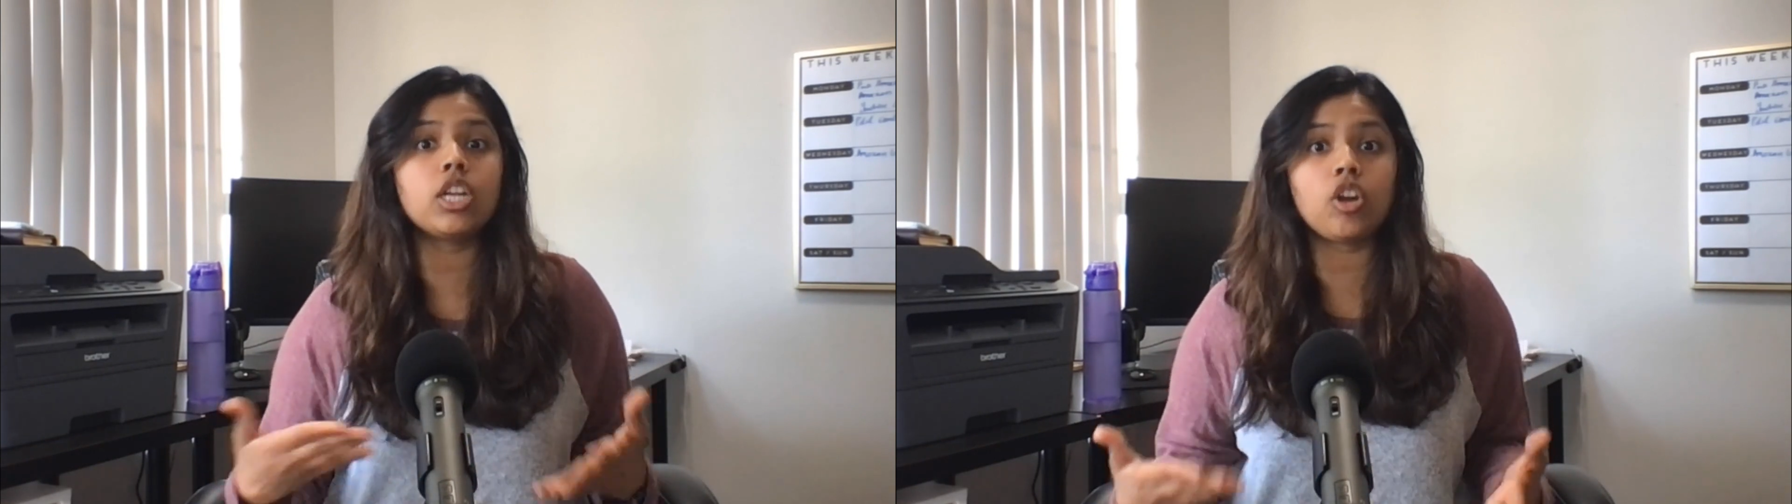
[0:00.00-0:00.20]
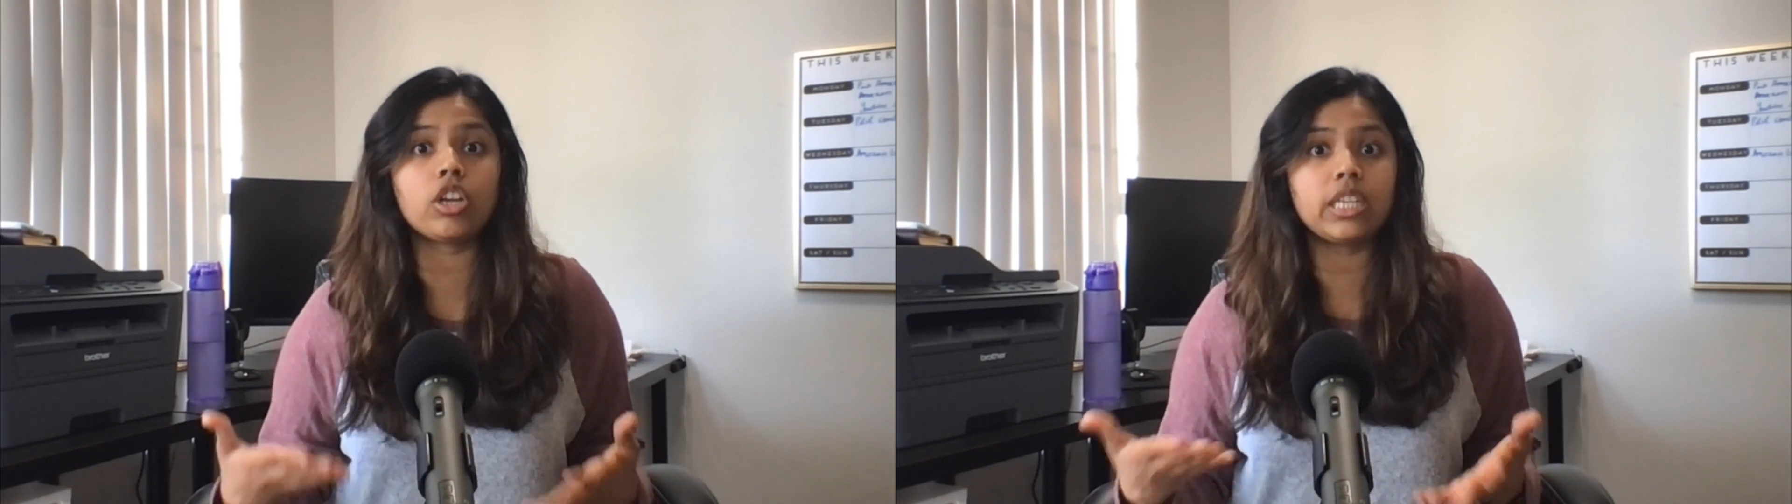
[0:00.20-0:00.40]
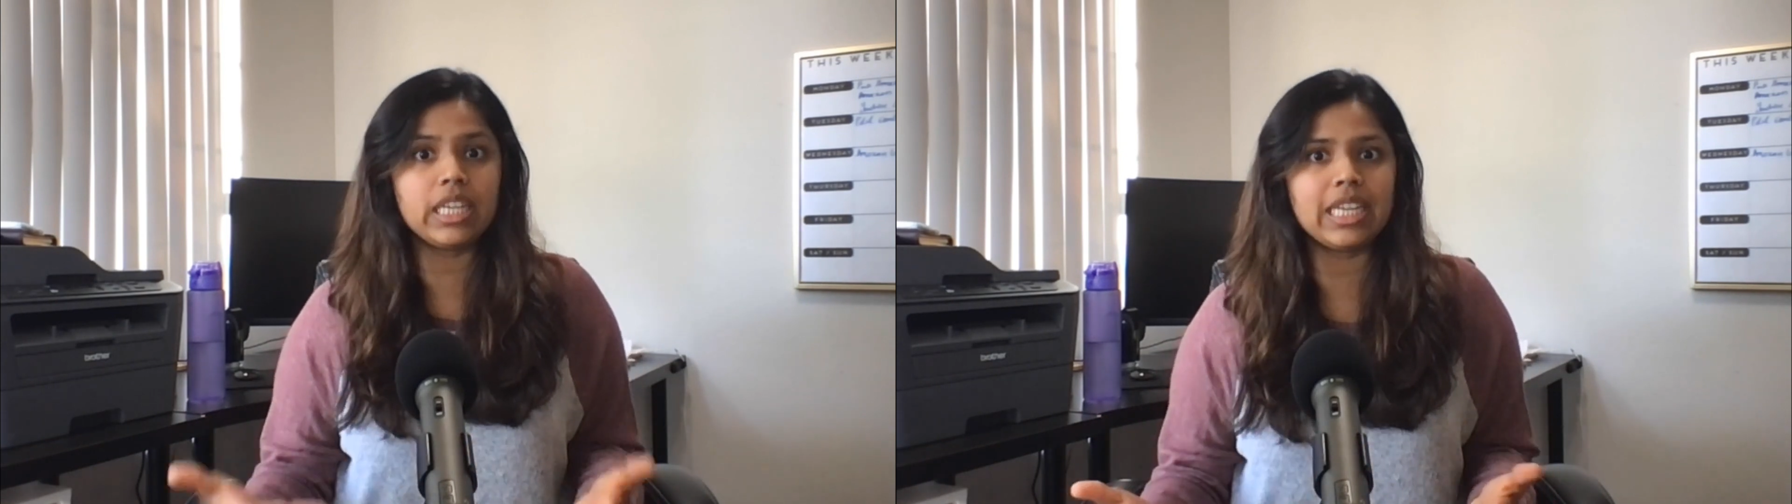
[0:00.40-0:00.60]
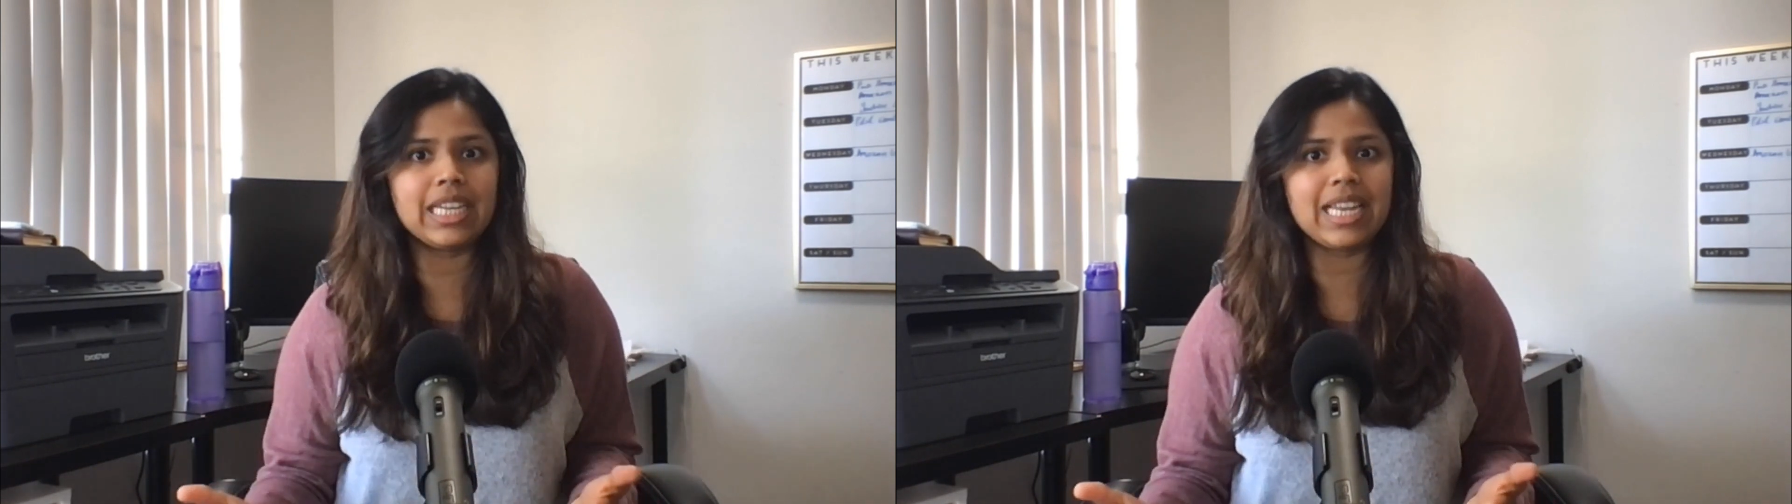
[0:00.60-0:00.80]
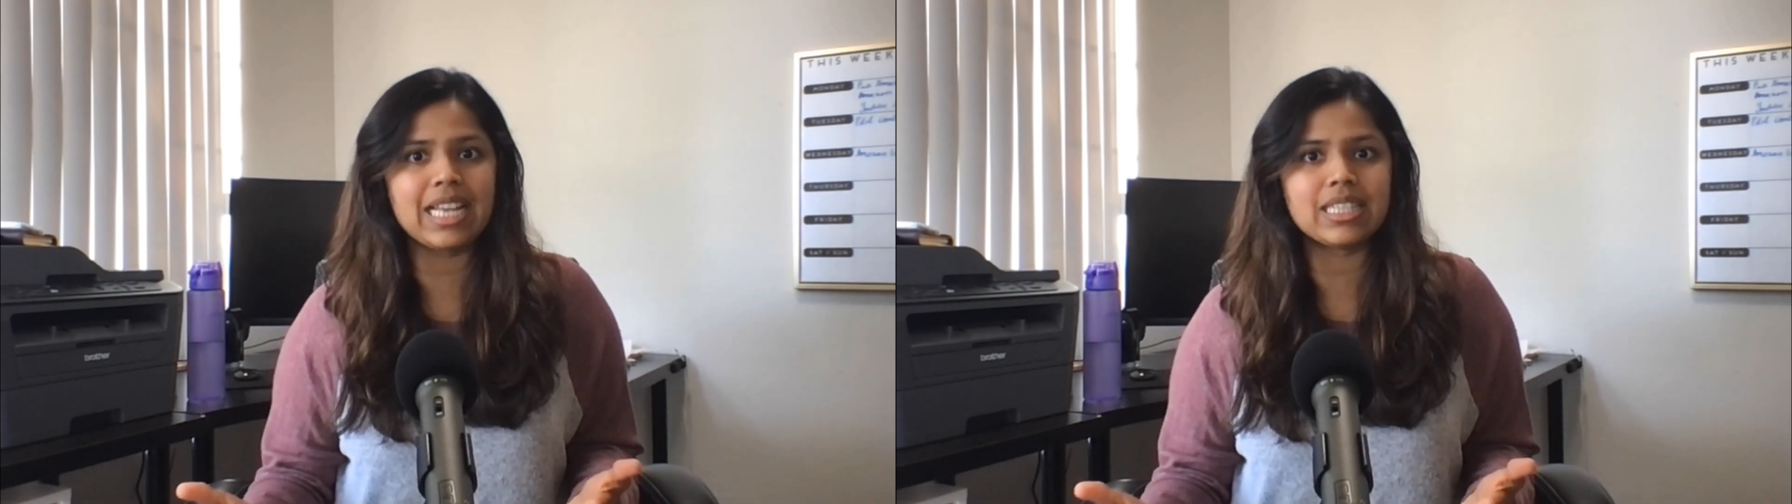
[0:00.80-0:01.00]
not taking
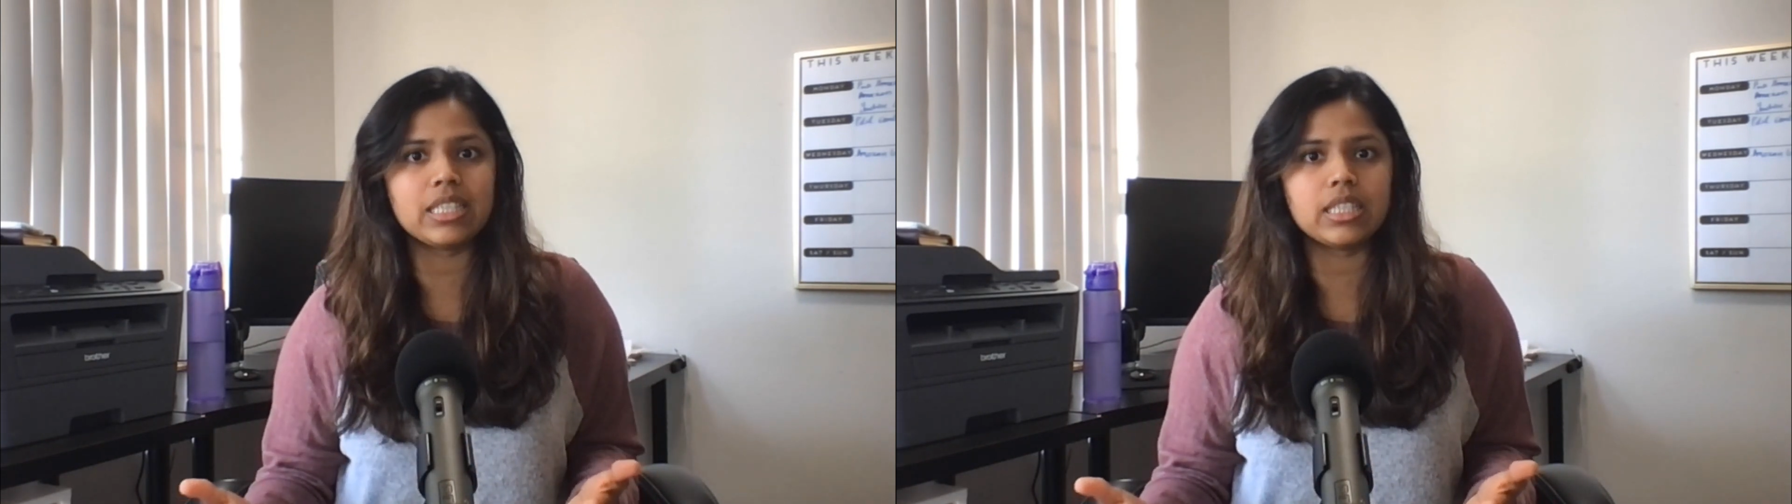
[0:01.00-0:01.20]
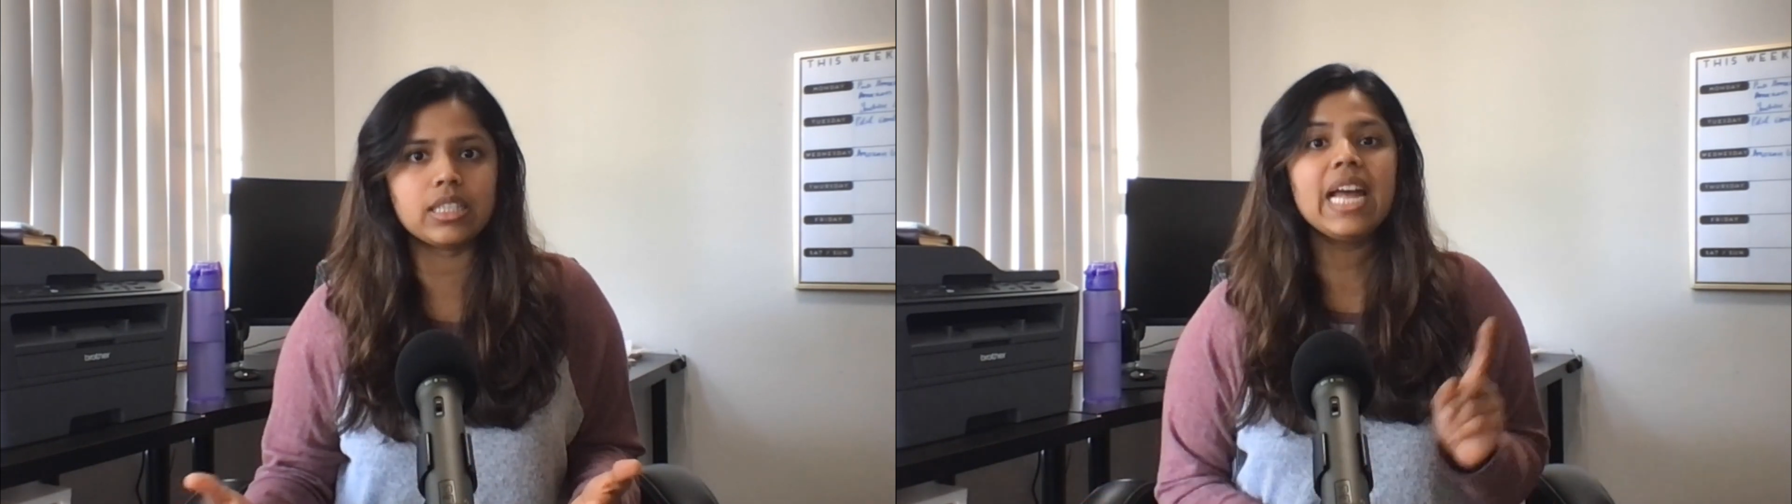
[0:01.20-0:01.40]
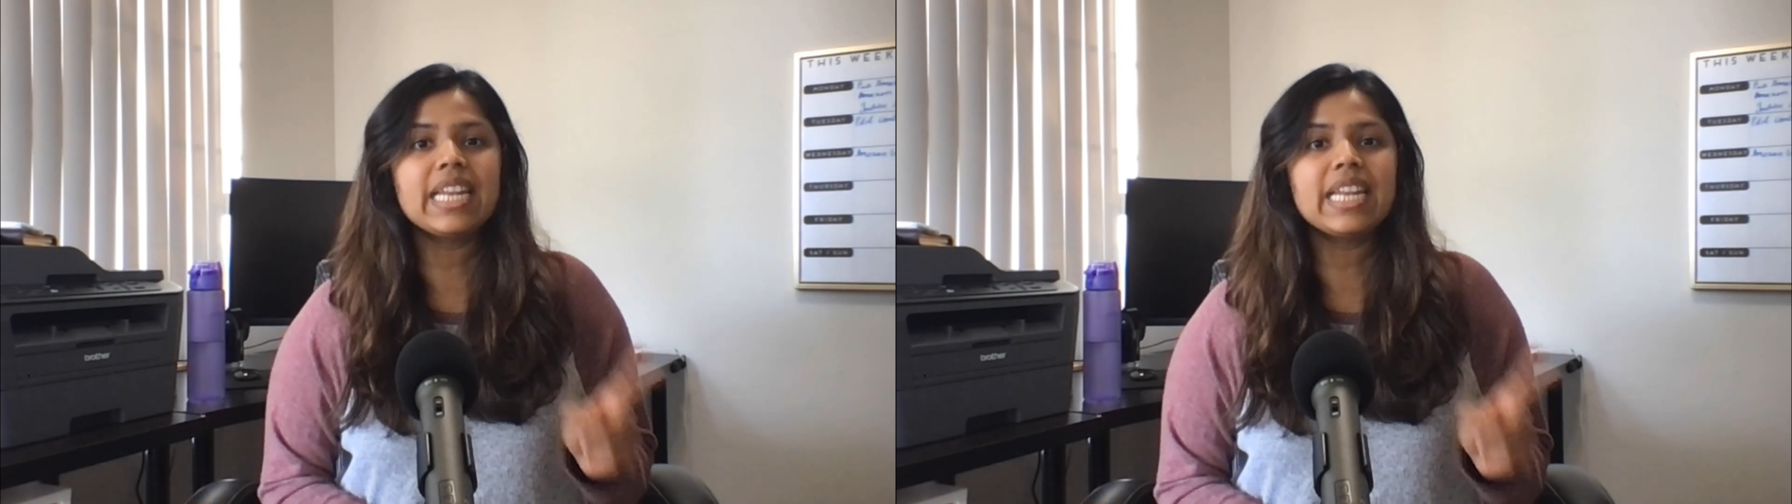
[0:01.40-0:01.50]
classes.